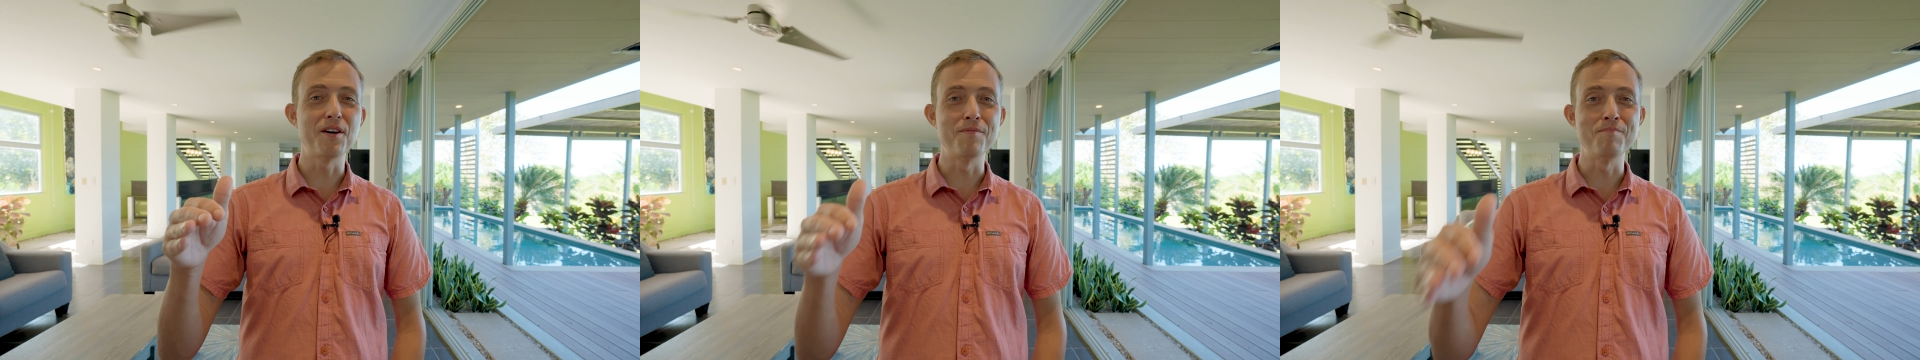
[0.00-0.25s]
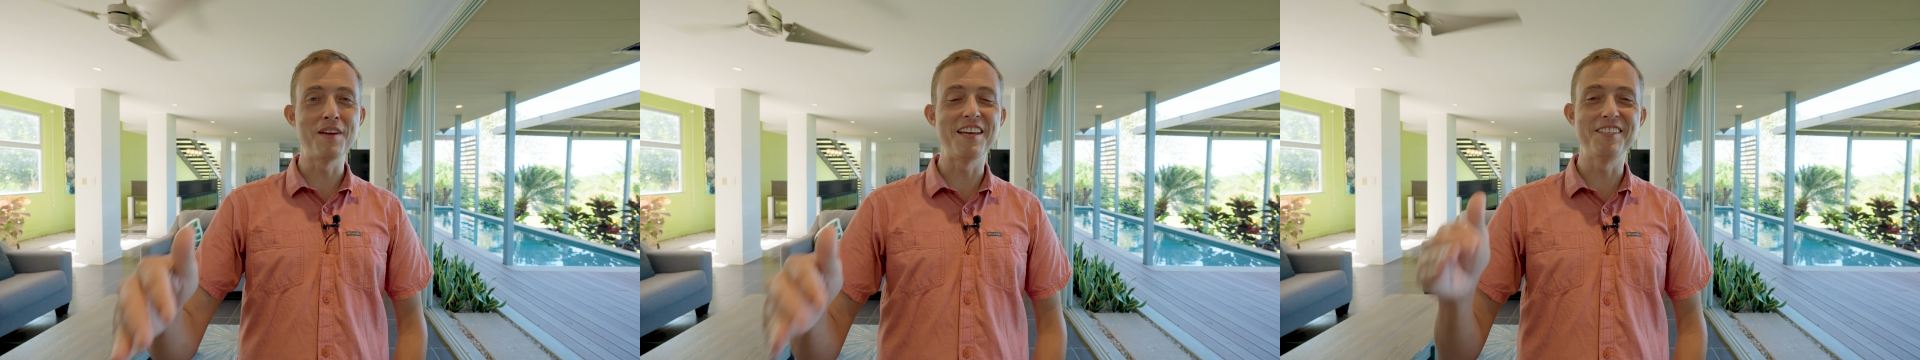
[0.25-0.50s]

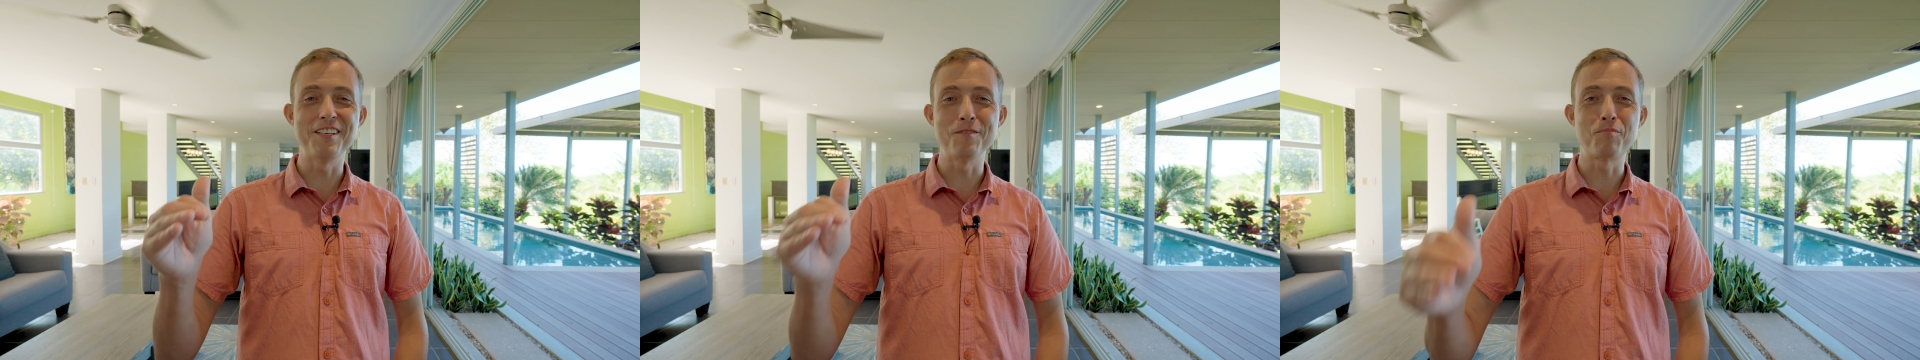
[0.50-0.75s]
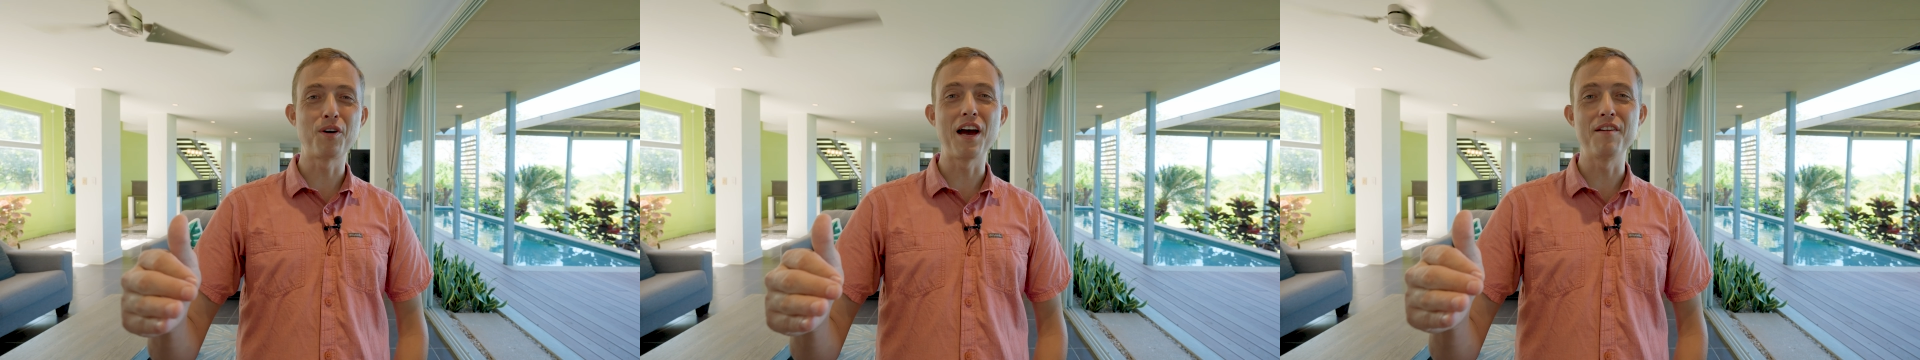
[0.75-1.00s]
amazing
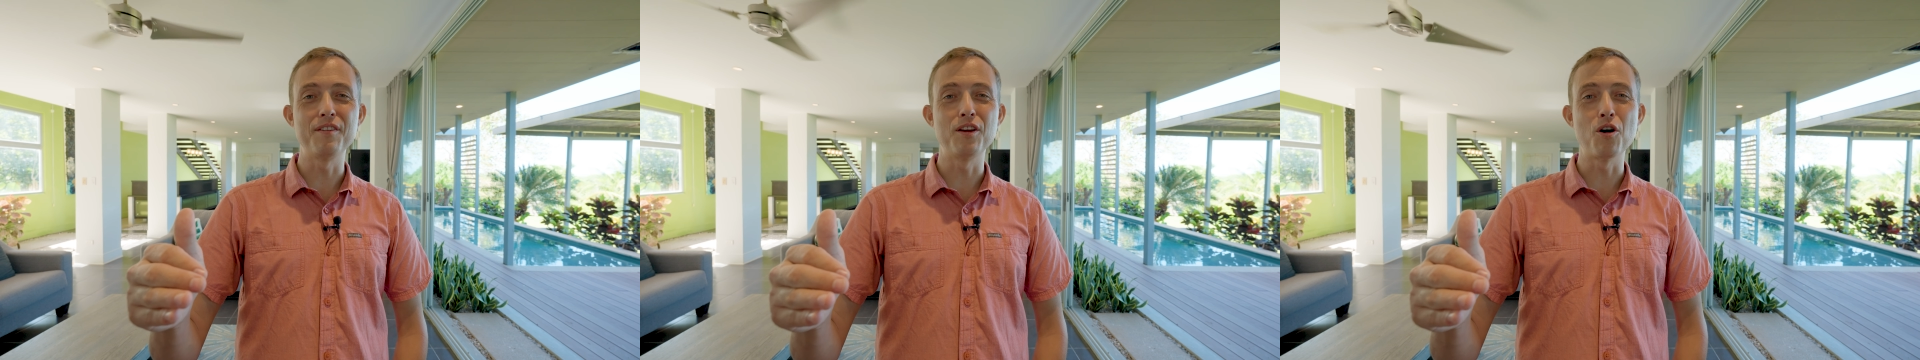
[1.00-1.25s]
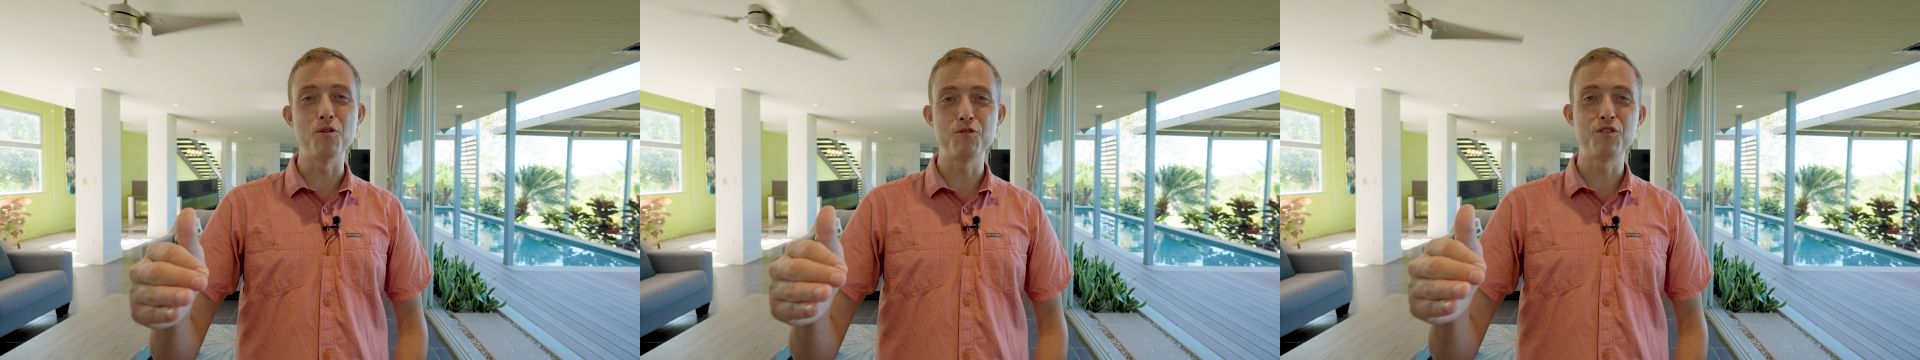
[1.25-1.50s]
private
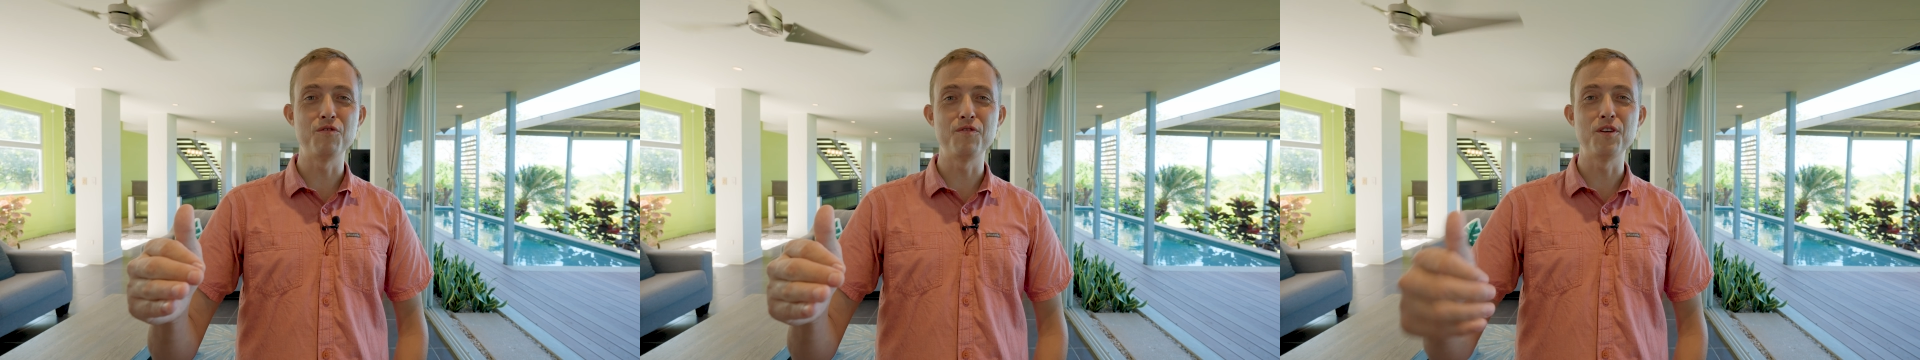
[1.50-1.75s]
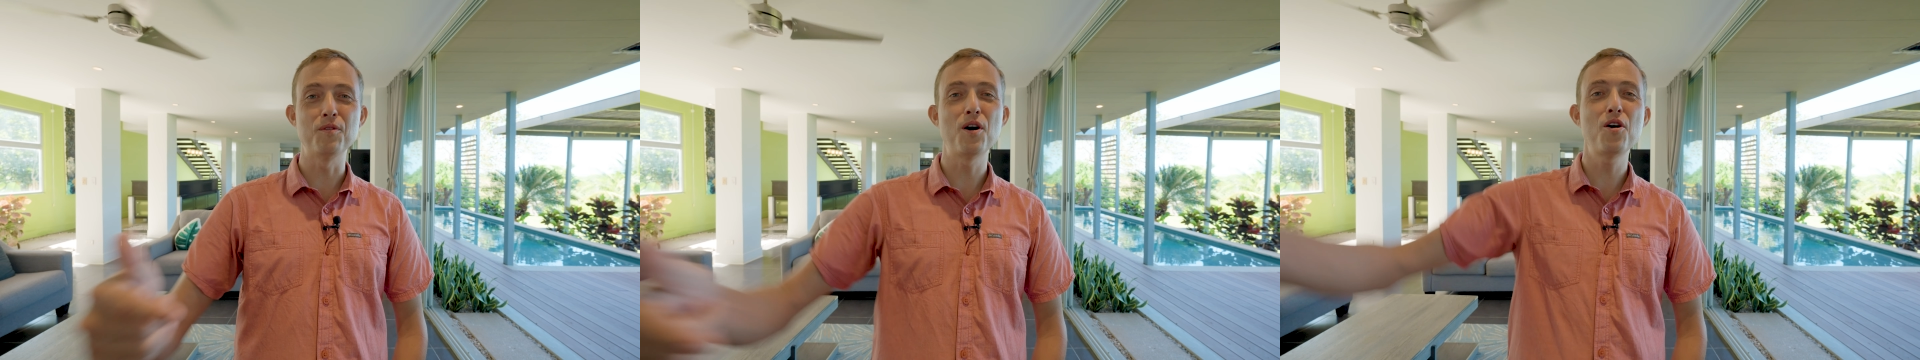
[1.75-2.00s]
ocean
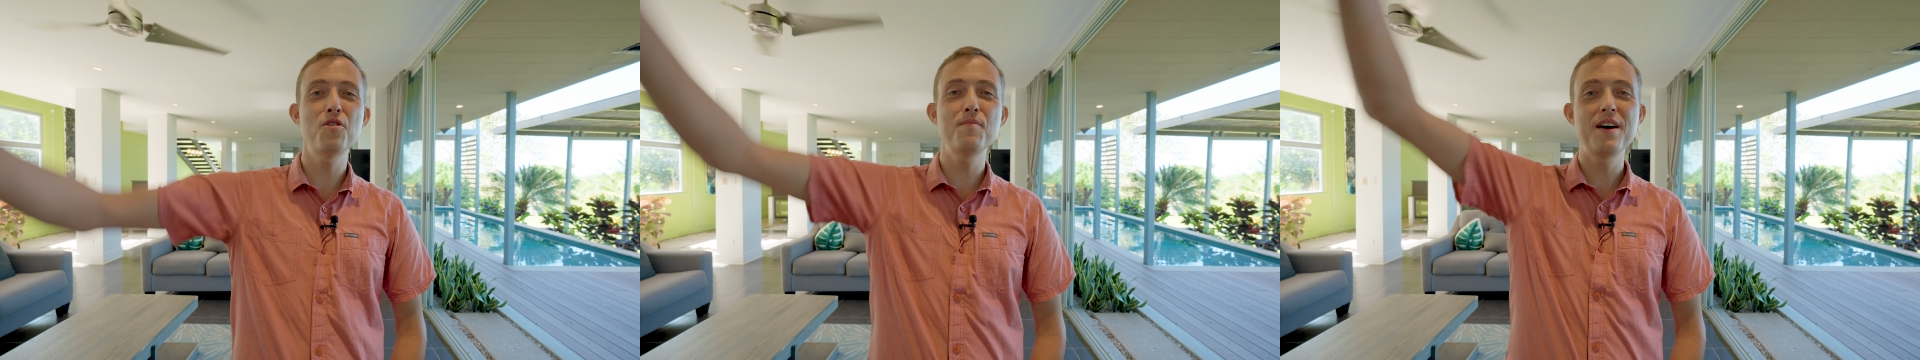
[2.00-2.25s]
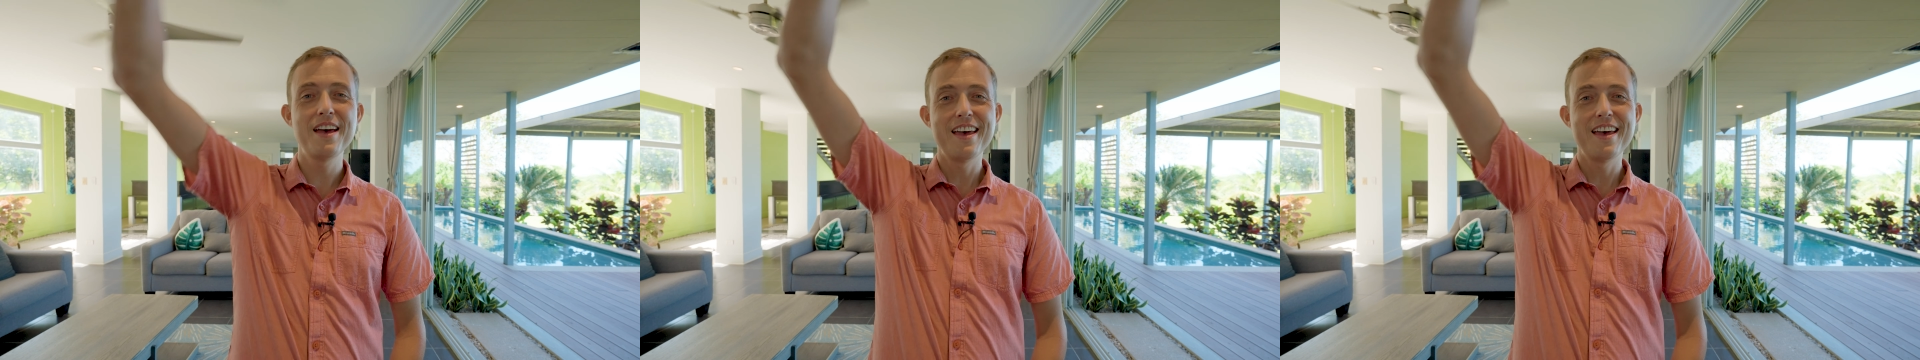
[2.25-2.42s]
view home,